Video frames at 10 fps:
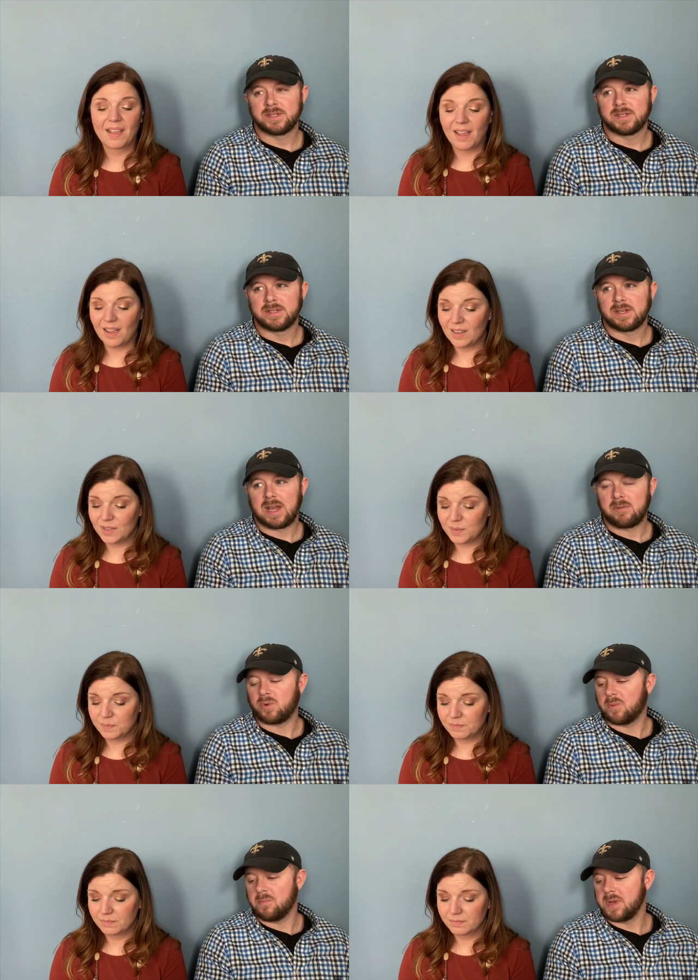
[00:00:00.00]
Speaker 1: but
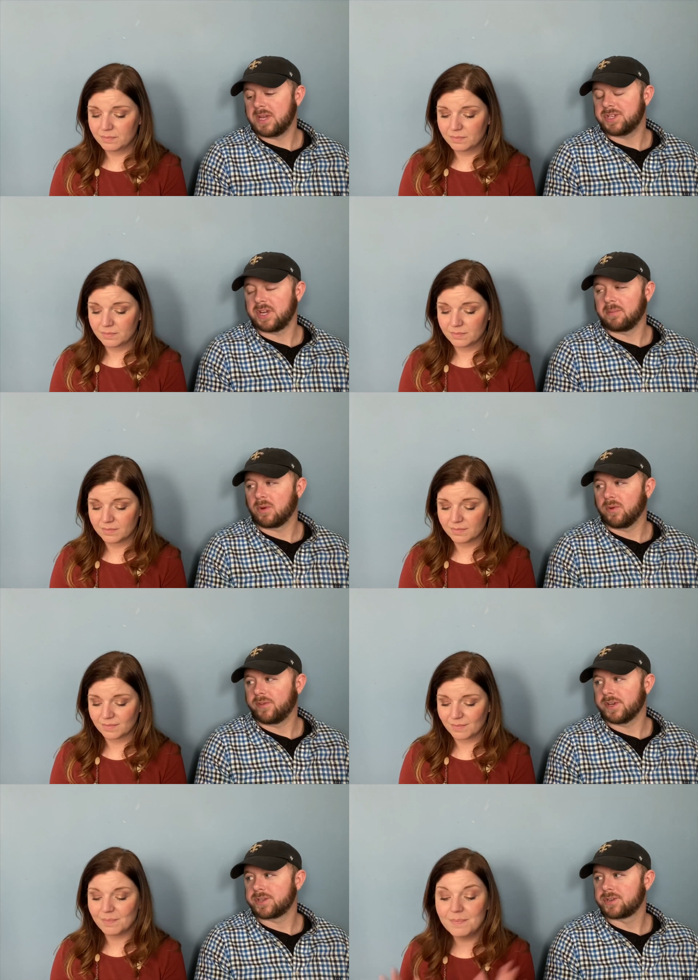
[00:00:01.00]
um, Mickey-shaped
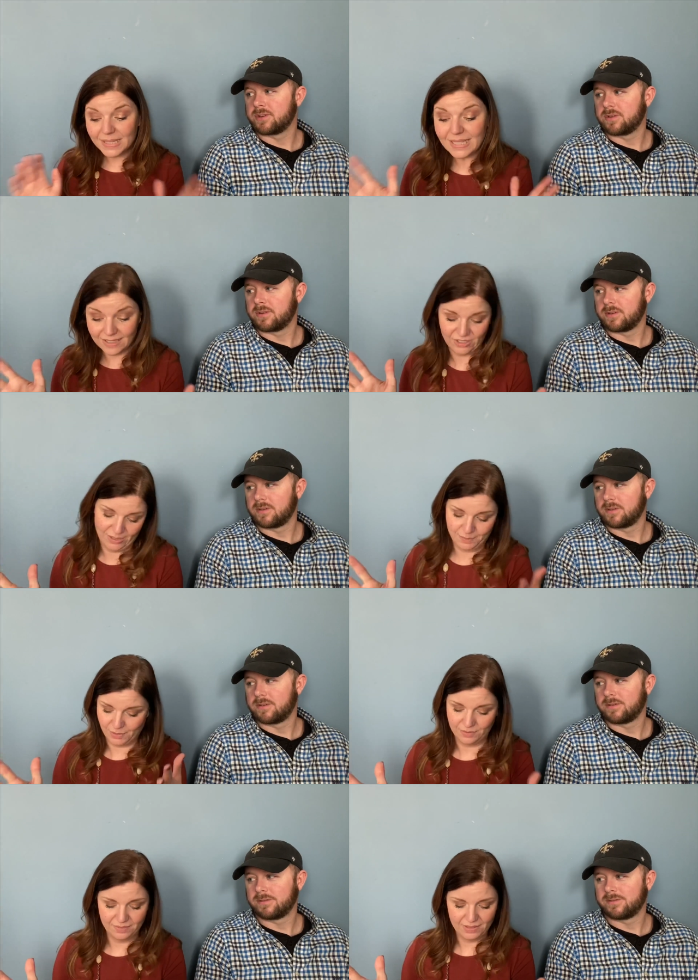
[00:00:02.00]
goldfish. Mickey.
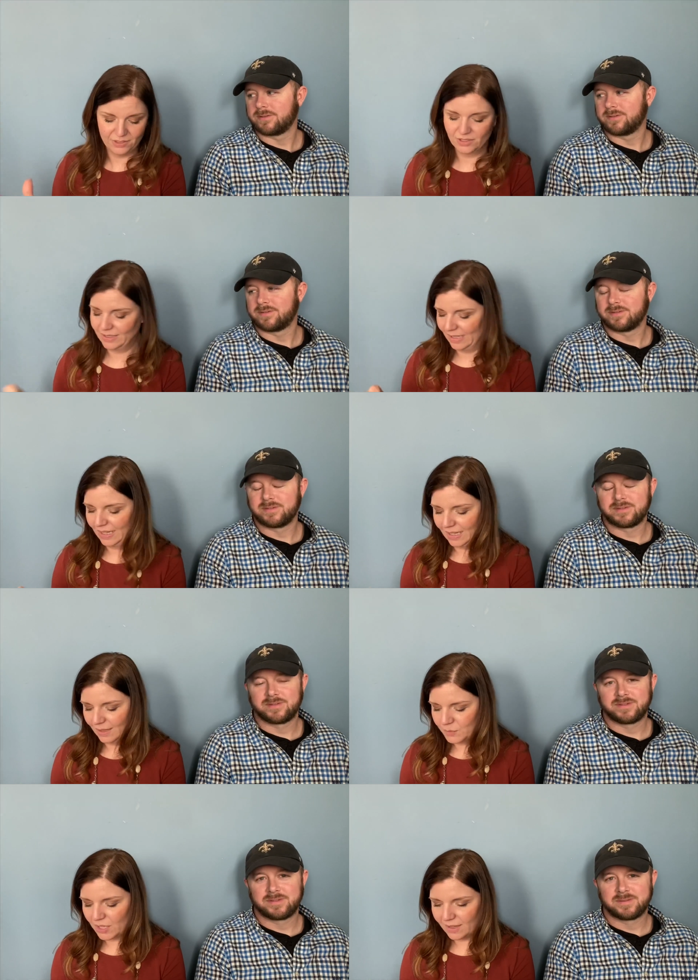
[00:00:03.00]

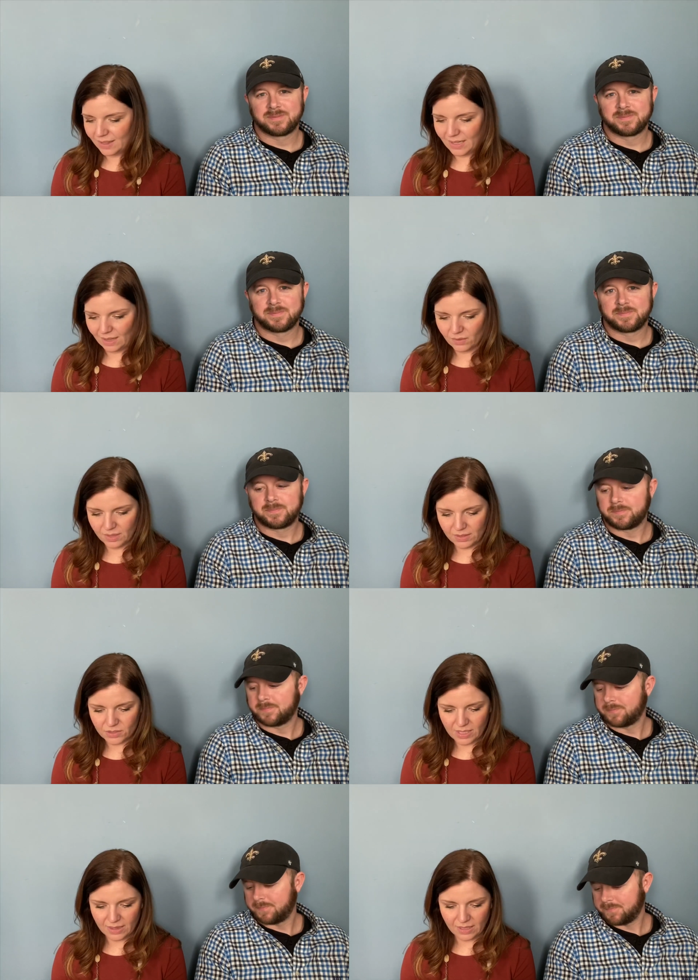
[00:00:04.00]
I'm trying to think. I don't think there's
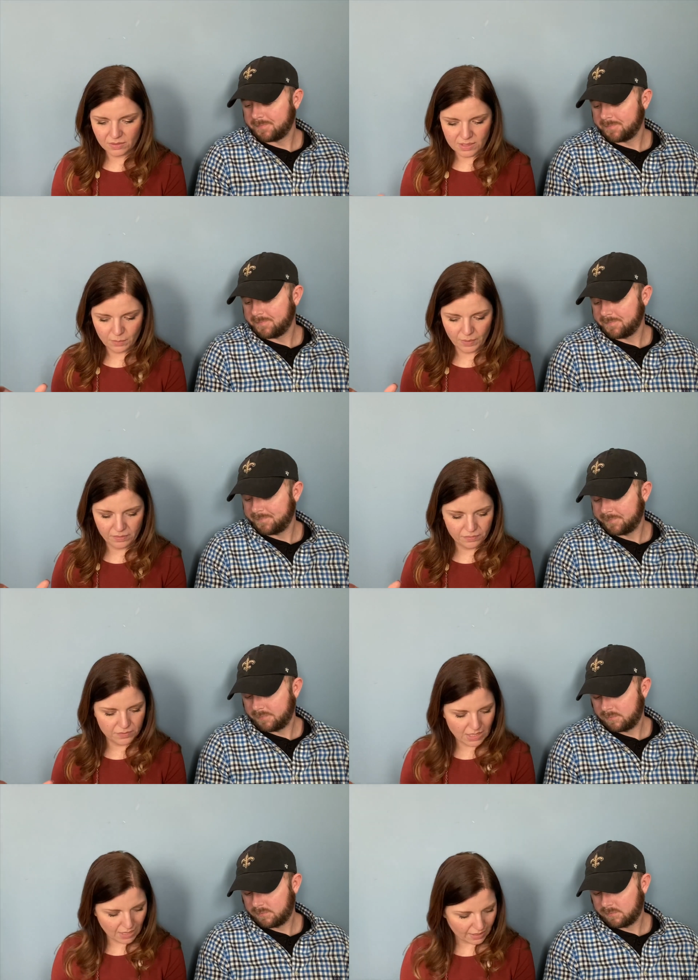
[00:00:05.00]
anything else that we've
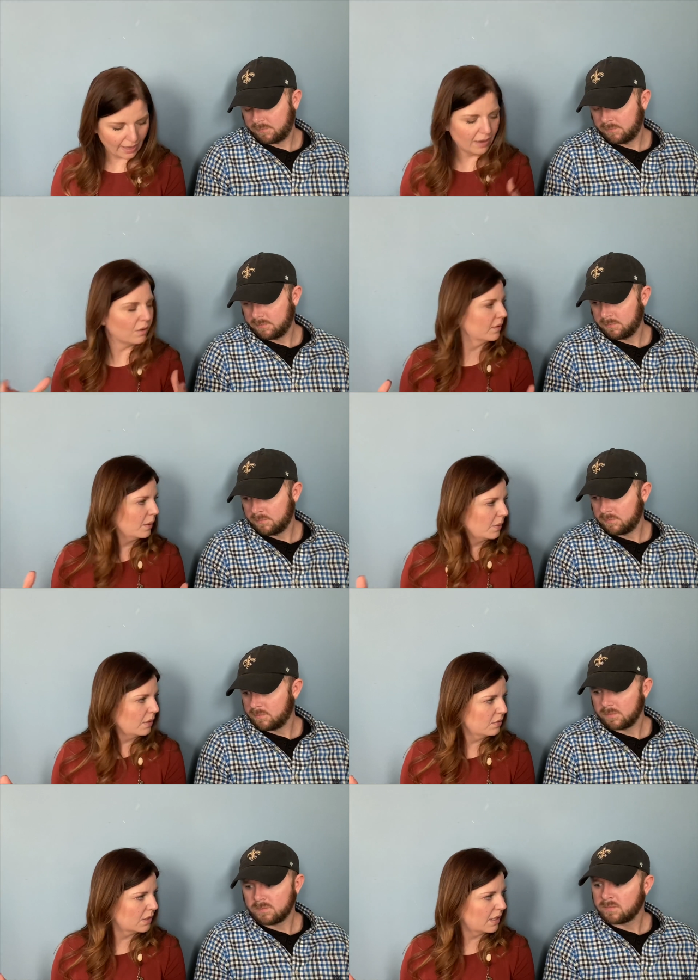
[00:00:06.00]
taken out that we
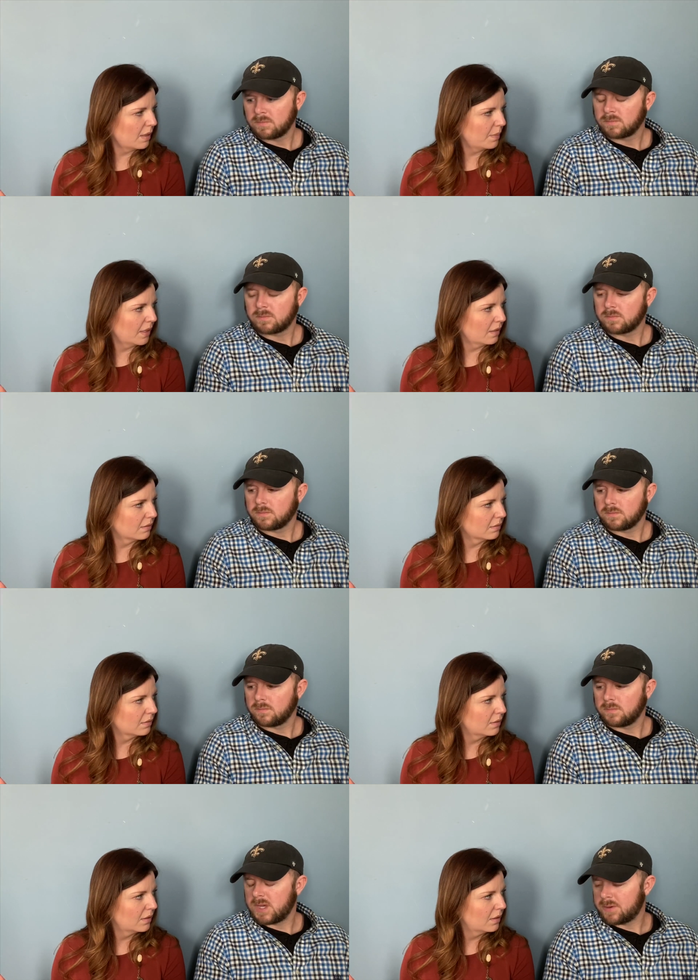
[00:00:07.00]
used to keep in.
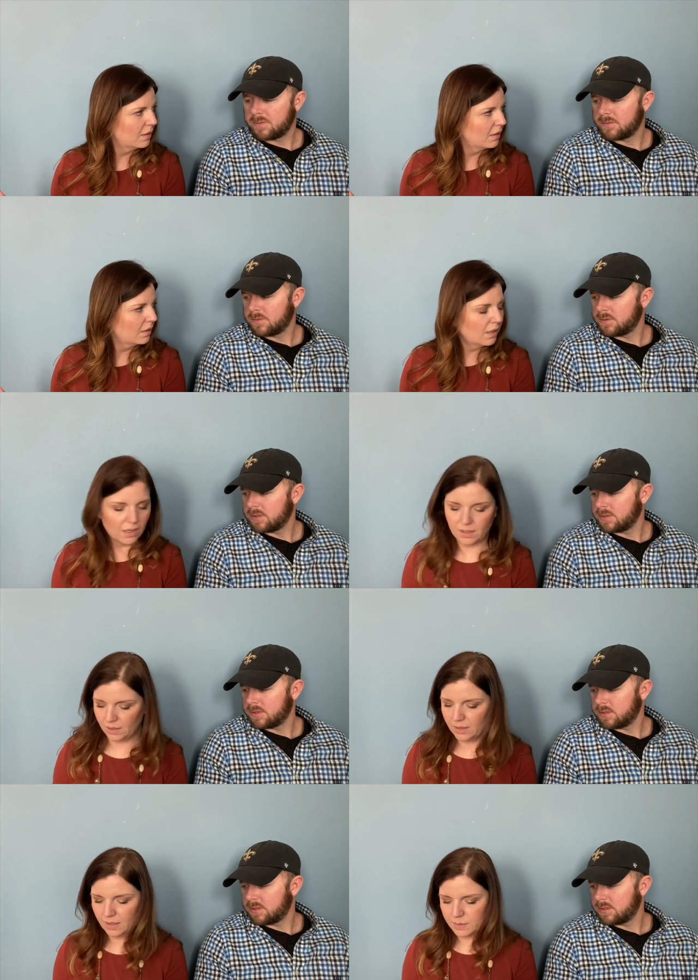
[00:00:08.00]
No. Yeah, I
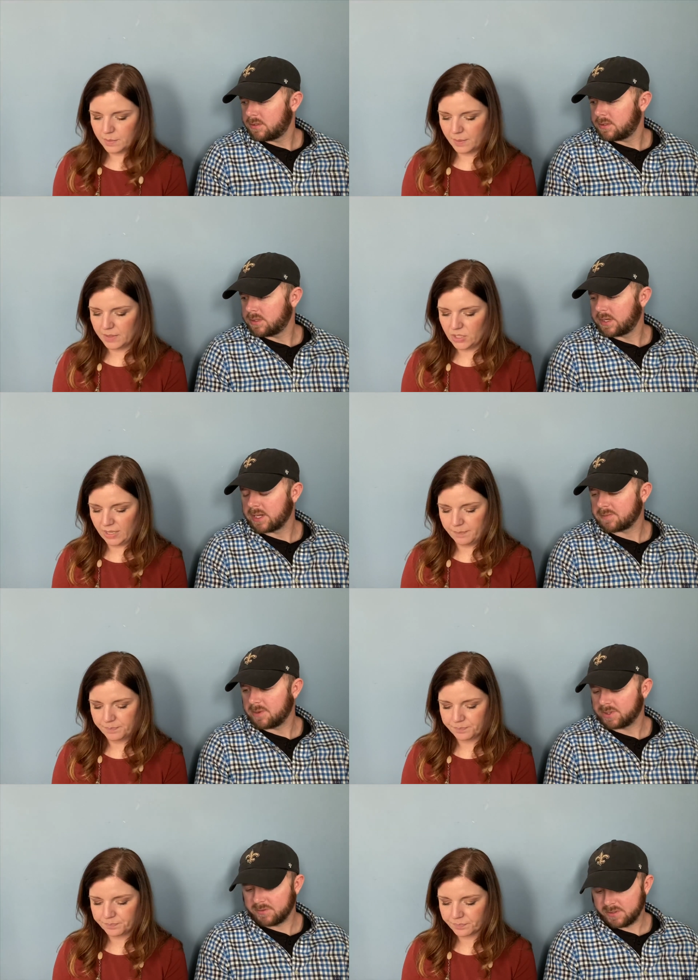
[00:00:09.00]
think that's pretty much it.
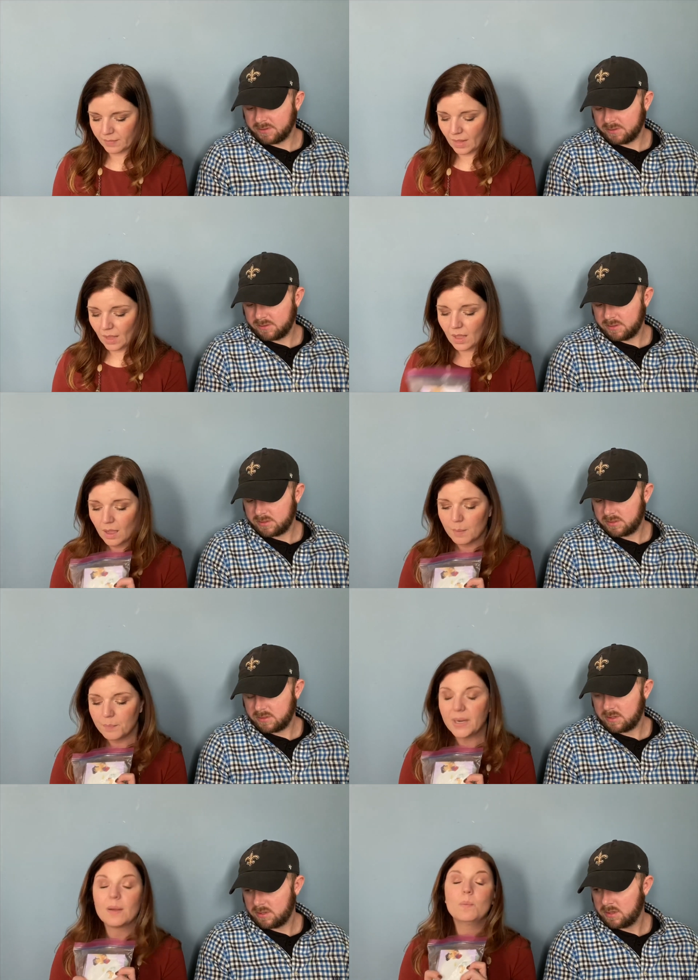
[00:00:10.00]
But
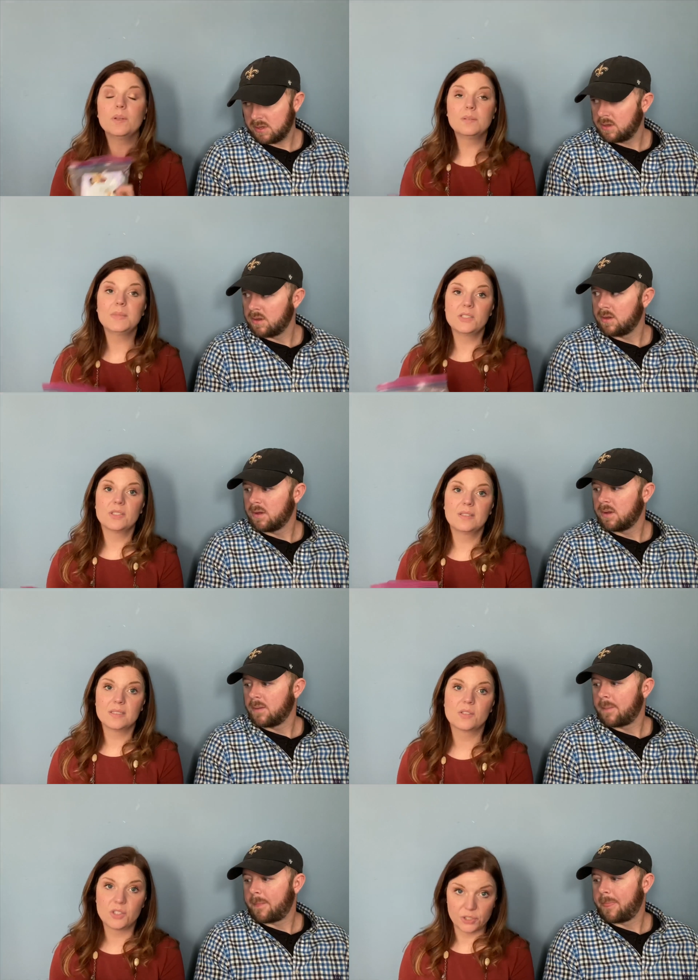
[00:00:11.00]
I will mention
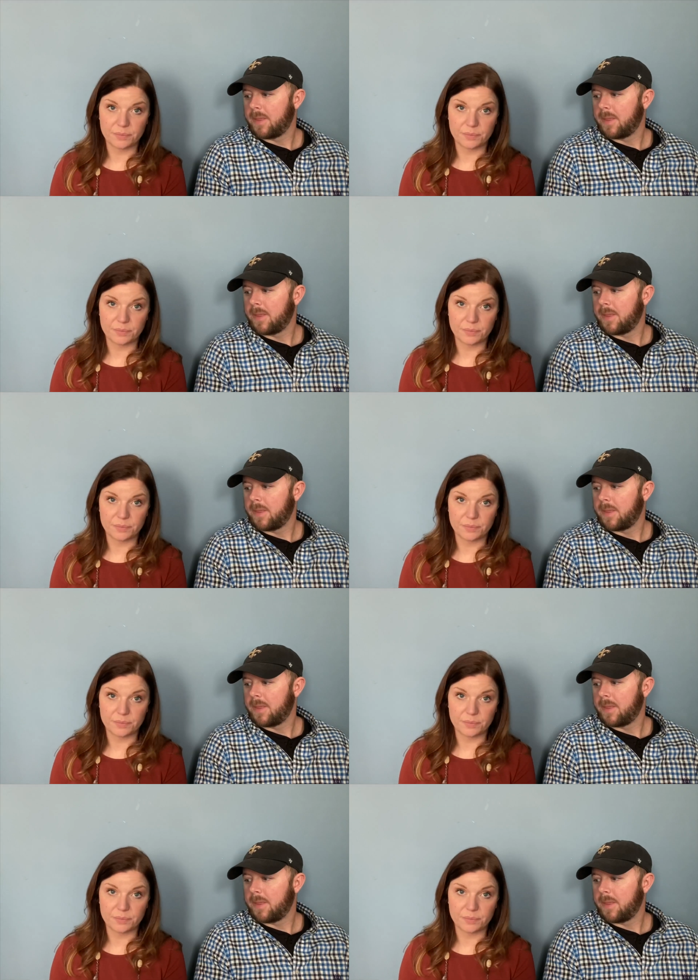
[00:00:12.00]
this too.